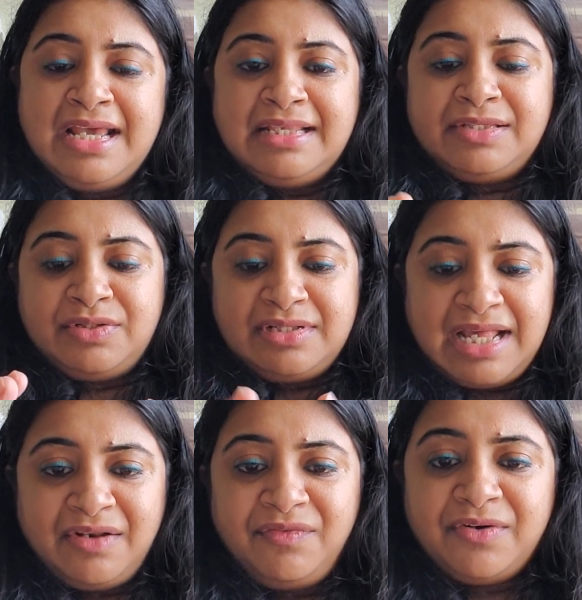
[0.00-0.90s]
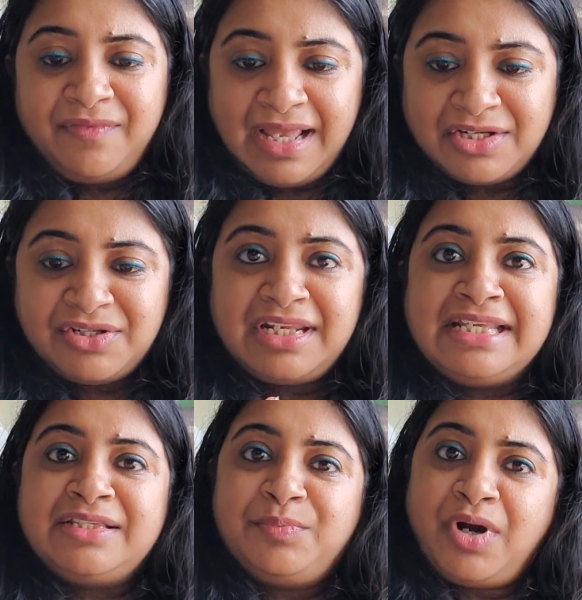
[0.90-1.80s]
So self-reflection
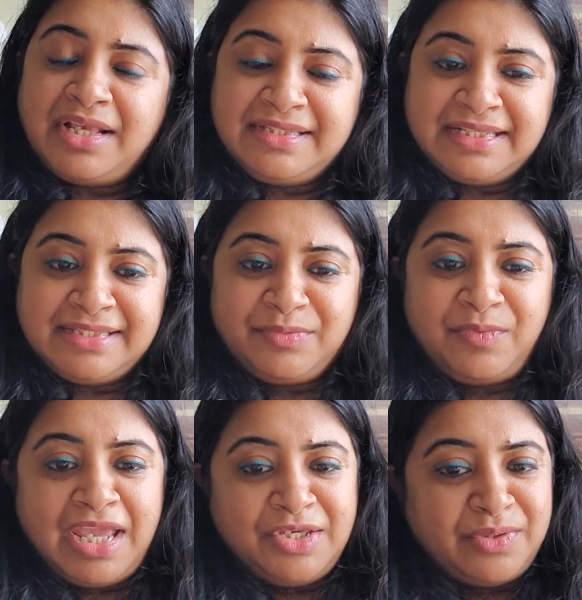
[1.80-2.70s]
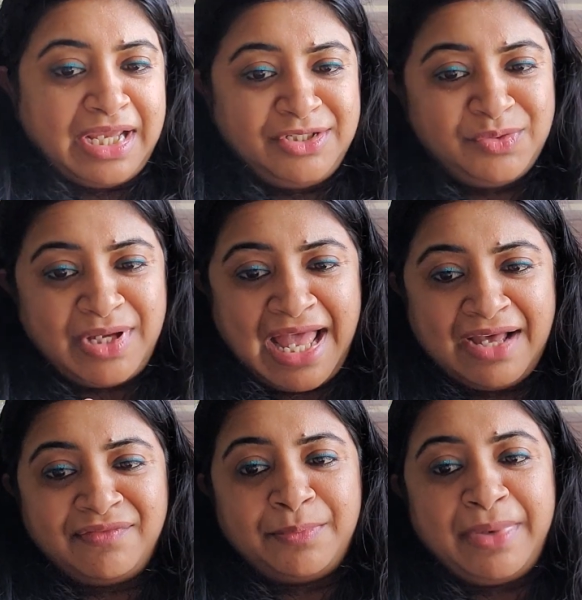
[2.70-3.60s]
is a process where you get to
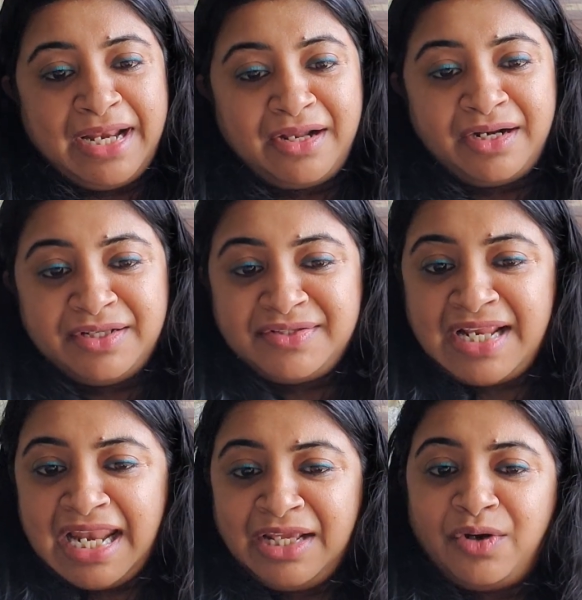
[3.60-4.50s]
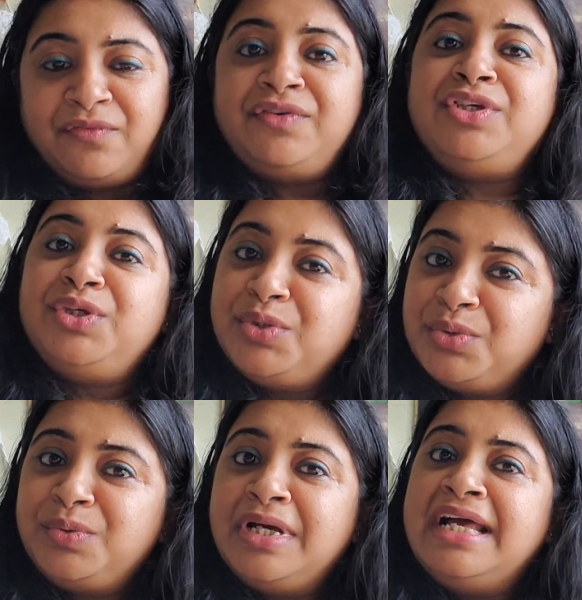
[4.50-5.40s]
have a better understanding of
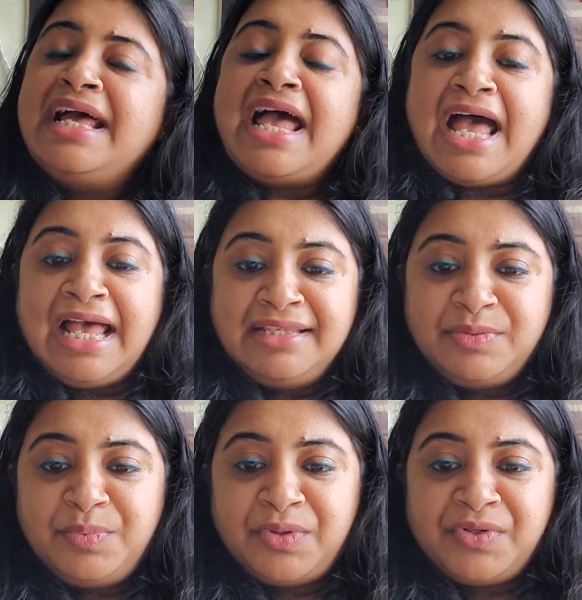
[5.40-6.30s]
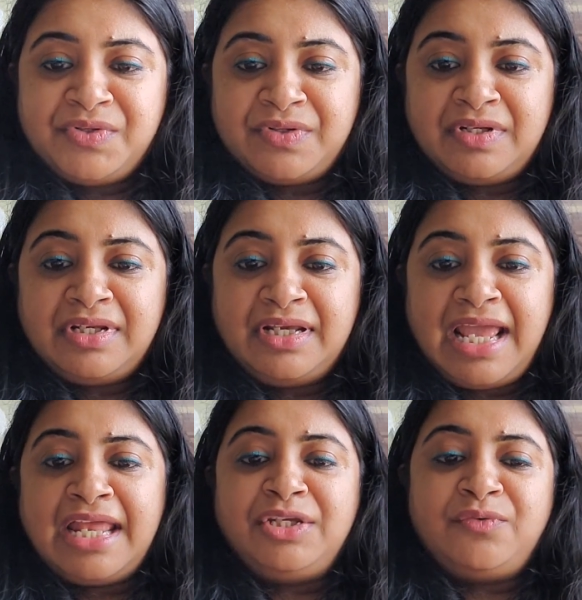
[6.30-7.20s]
you as a person
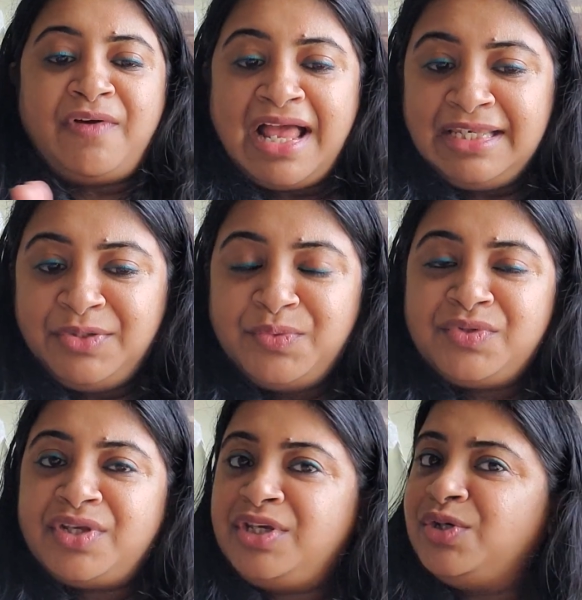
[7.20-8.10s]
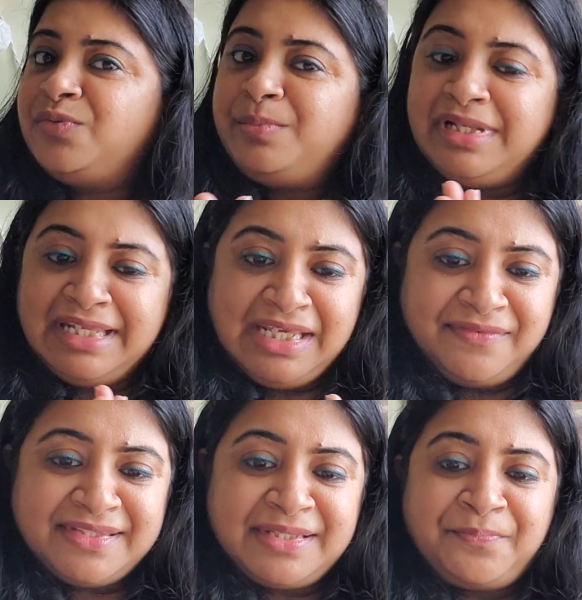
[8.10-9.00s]
and your values, your
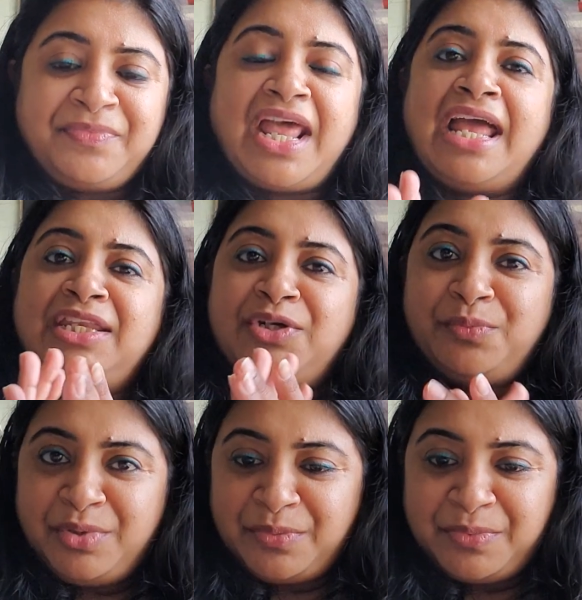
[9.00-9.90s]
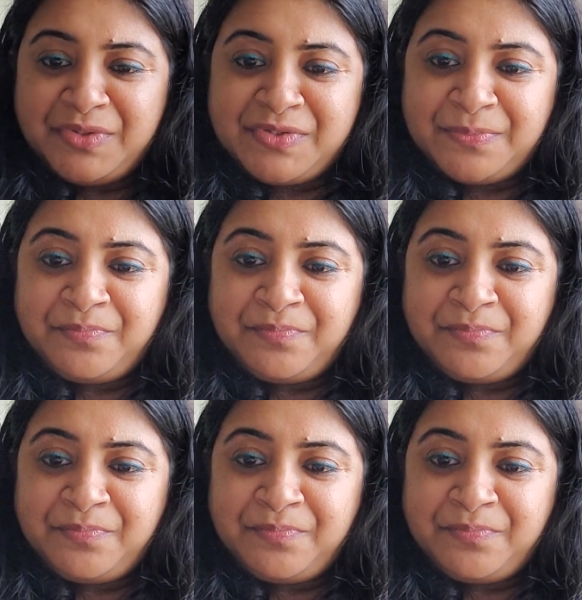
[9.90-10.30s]
beliefs, and your purpose.